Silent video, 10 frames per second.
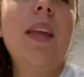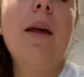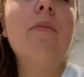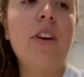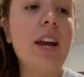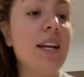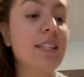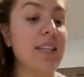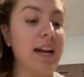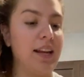I'm very
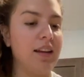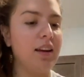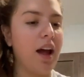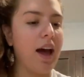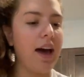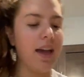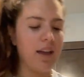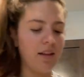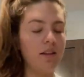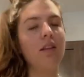excited.
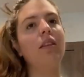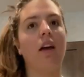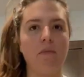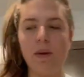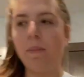I love being